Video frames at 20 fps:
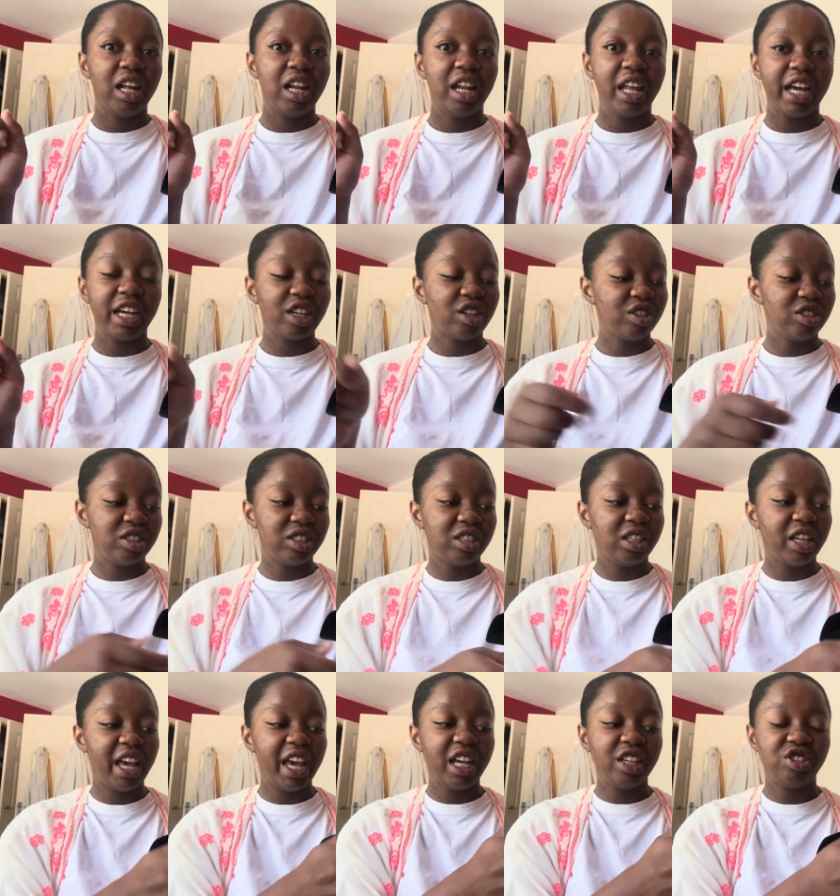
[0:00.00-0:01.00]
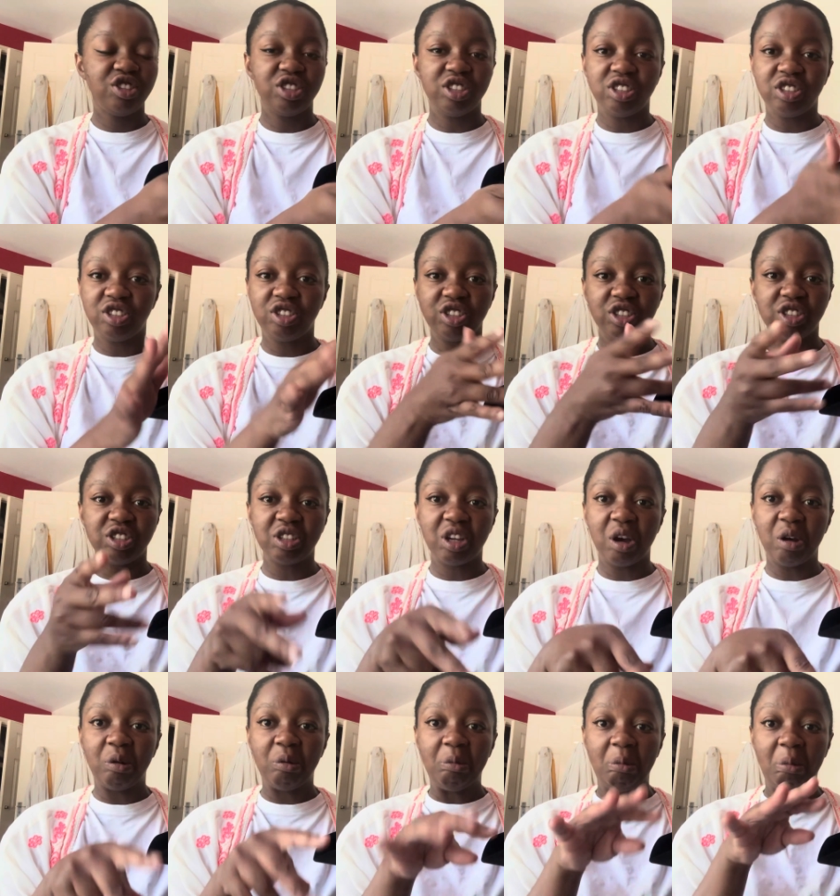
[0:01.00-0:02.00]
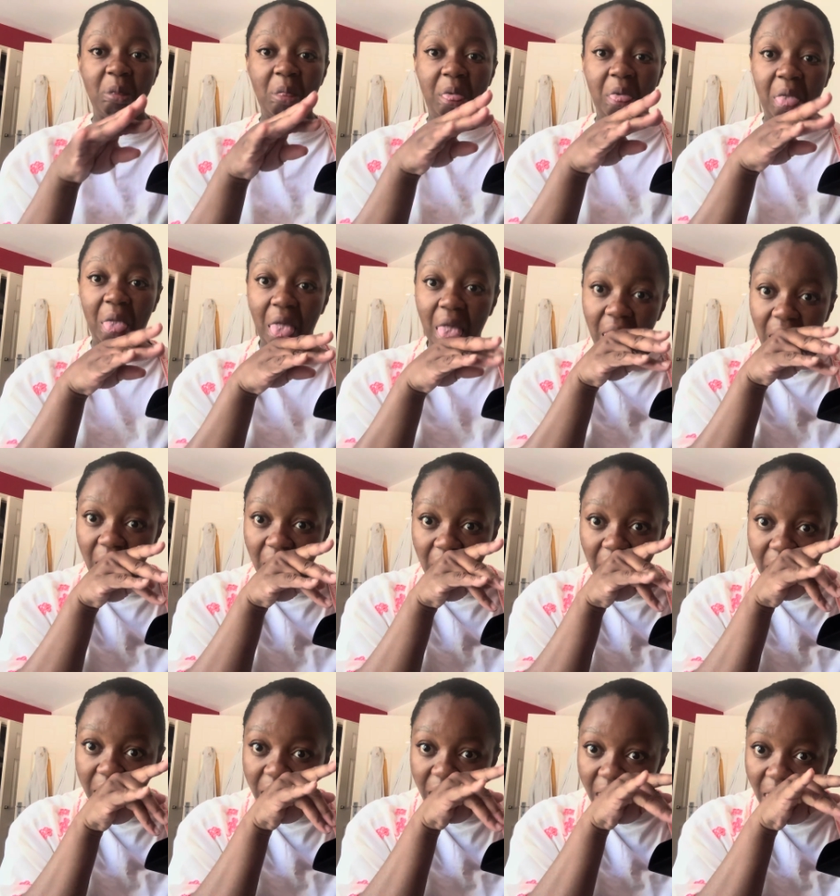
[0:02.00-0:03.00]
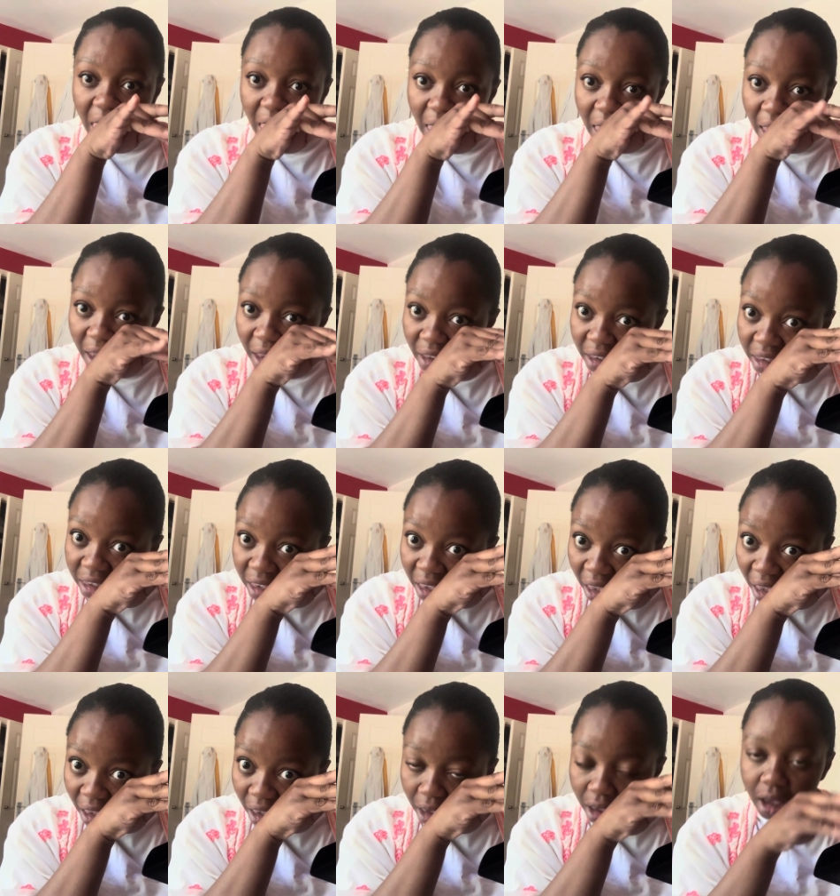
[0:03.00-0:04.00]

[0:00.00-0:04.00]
like because the edges just go This.